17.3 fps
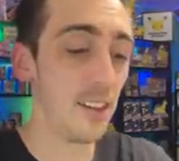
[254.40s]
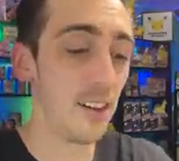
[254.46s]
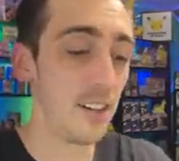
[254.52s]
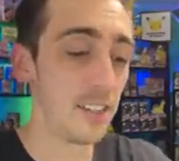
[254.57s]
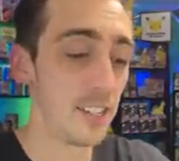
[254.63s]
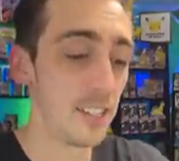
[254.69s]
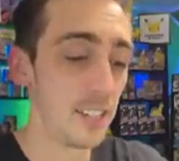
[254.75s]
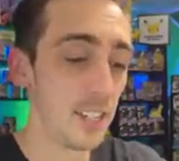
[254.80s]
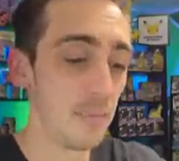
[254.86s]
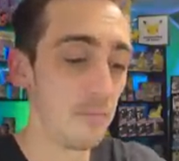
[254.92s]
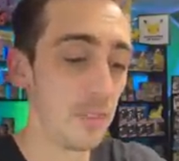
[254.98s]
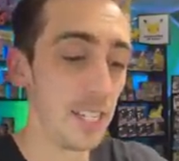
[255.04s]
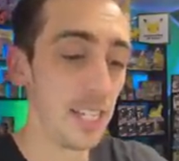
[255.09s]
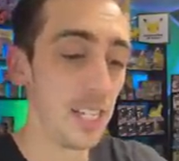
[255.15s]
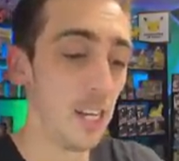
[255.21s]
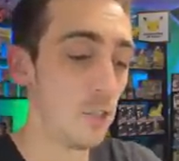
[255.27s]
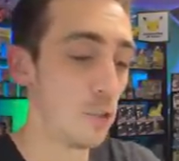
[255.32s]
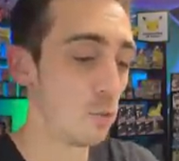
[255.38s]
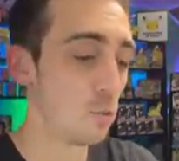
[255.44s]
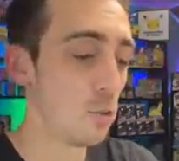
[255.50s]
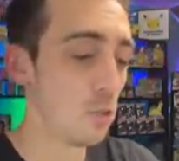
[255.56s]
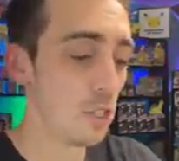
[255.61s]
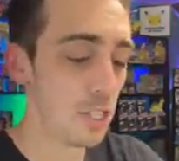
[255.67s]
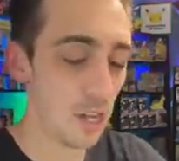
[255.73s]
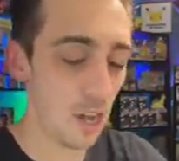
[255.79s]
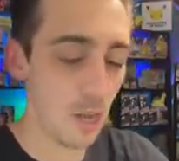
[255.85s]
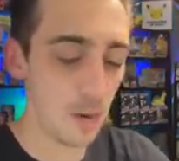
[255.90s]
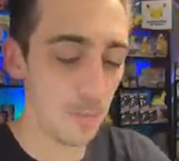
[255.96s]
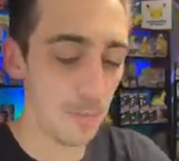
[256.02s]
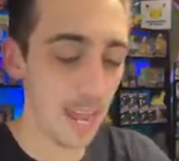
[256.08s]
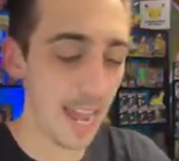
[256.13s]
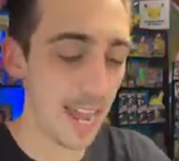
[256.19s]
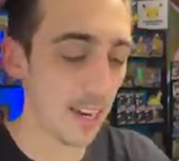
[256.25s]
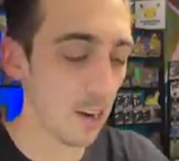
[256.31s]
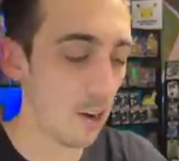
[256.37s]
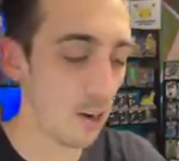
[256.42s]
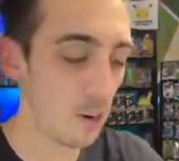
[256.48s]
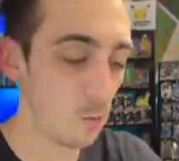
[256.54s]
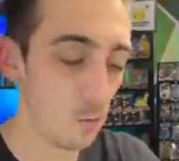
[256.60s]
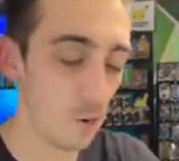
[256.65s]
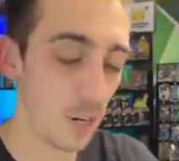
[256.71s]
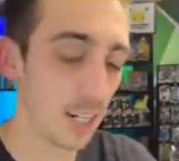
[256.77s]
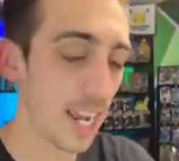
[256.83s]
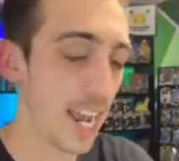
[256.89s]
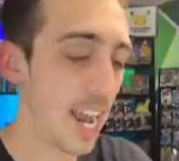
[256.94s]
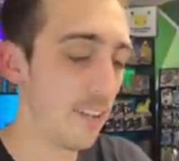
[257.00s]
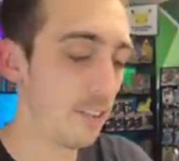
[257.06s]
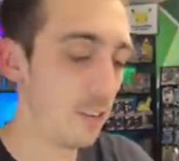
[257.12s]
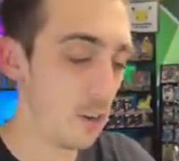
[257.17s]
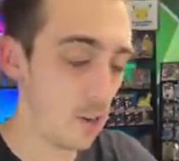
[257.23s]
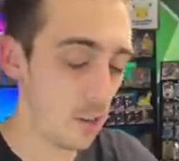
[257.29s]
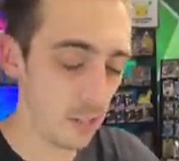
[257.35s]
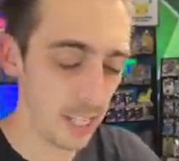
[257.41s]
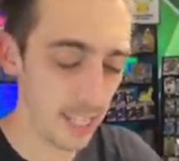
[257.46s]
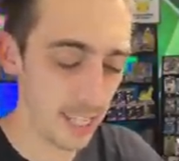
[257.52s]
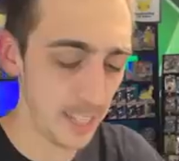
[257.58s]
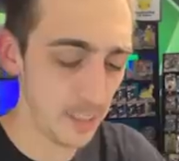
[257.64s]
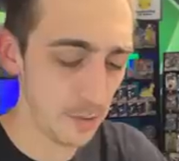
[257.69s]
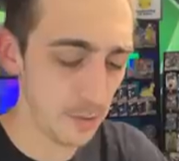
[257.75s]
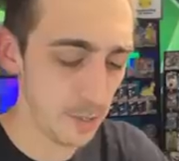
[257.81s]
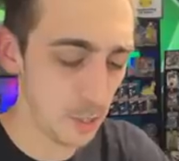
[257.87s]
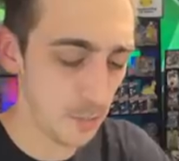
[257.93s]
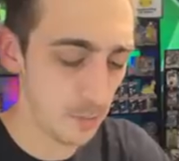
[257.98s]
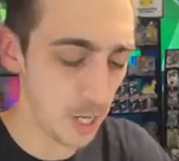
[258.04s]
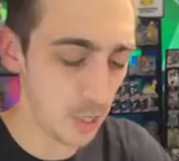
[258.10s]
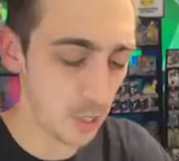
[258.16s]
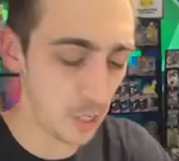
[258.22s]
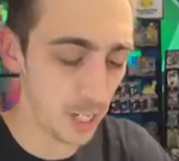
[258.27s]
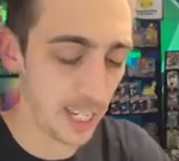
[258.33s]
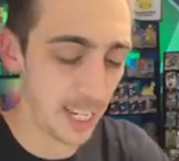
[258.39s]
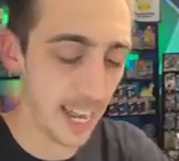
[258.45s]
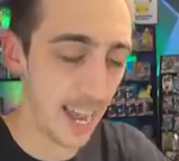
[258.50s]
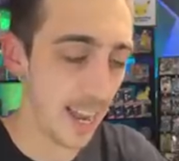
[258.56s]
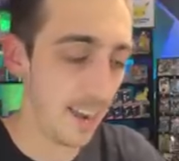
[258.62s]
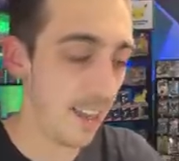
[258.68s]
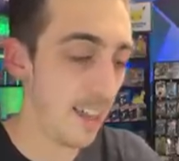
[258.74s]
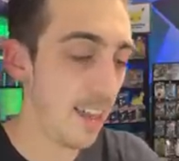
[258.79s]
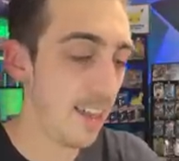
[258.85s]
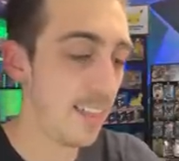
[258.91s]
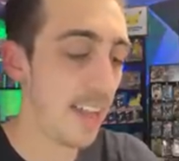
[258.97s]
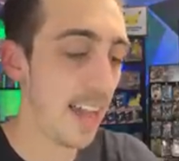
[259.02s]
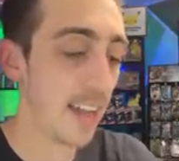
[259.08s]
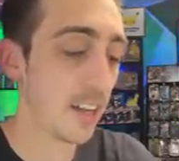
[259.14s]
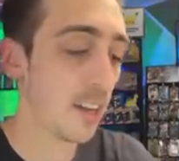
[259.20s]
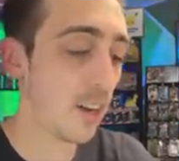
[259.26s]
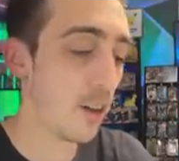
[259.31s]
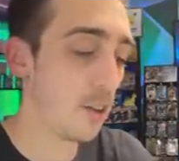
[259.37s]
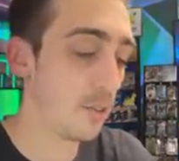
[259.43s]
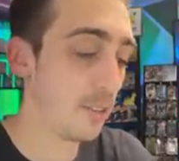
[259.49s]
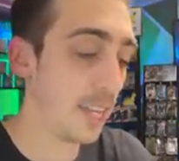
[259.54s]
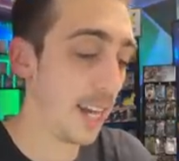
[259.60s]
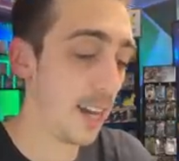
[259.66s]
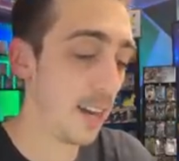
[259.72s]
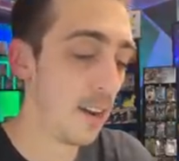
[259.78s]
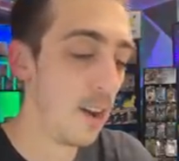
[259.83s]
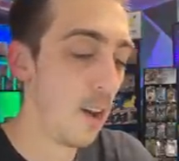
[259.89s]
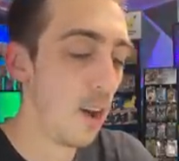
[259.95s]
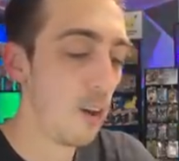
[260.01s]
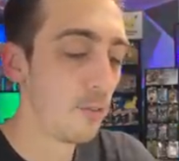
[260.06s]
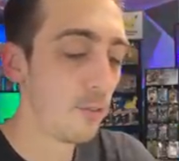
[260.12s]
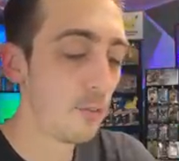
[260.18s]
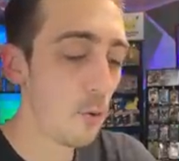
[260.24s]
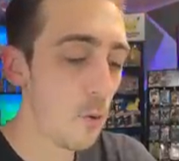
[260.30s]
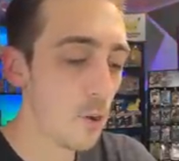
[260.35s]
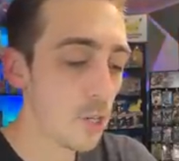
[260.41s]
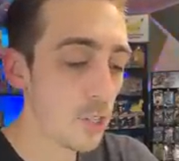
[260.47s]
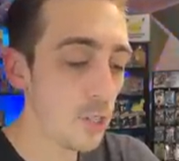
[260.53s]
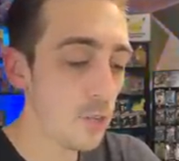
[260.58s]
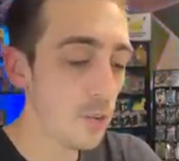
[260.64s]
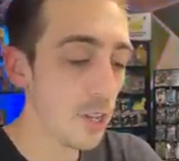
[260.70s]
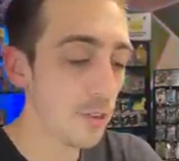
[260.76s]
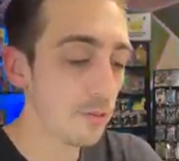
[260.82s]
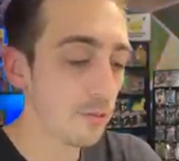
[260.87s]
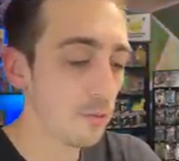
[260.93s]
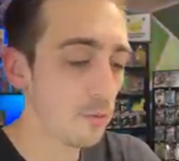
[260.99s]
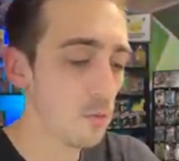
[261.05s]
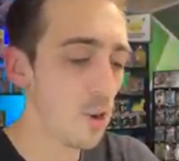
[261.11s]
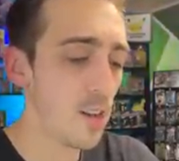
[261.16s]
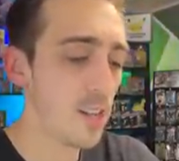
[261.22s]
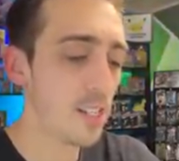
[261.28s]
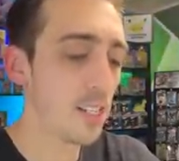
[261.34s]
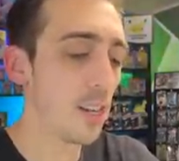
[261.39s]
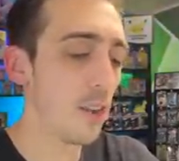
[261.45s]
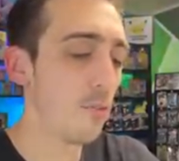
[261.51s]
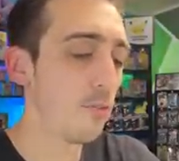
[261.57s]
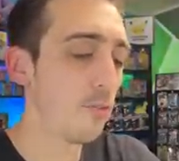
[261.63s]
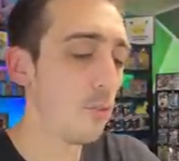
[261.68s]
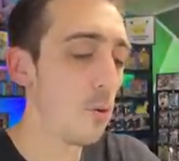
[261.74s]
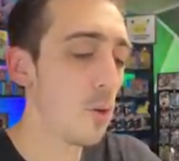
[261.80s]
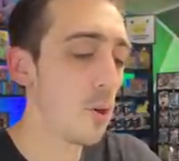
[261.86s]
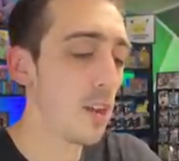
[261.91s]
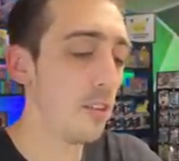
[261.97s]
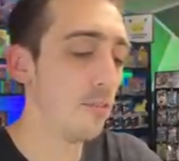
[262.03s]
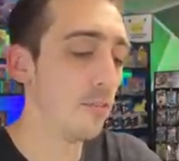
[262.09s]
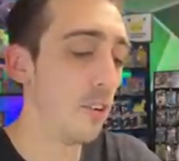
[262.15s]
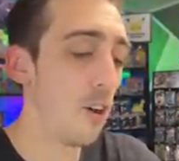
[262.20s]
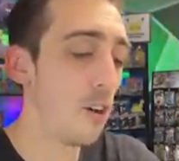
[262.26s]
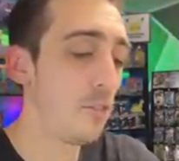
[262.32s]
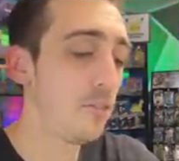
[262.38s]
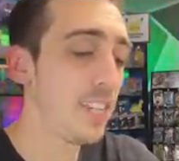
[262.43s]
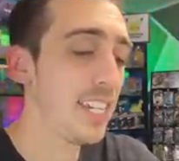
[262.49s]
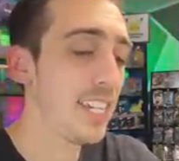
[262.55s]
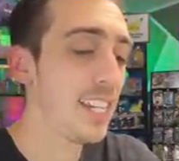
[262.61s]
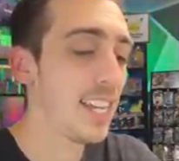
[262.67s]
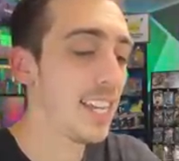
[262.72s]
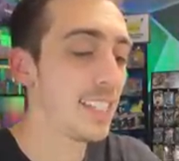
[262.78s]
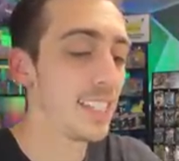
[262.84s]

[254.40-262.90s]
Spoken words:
onto something. Duraludon pack artwork having all the hits. Let me just make sure you got that code there. Four to the front for Evolving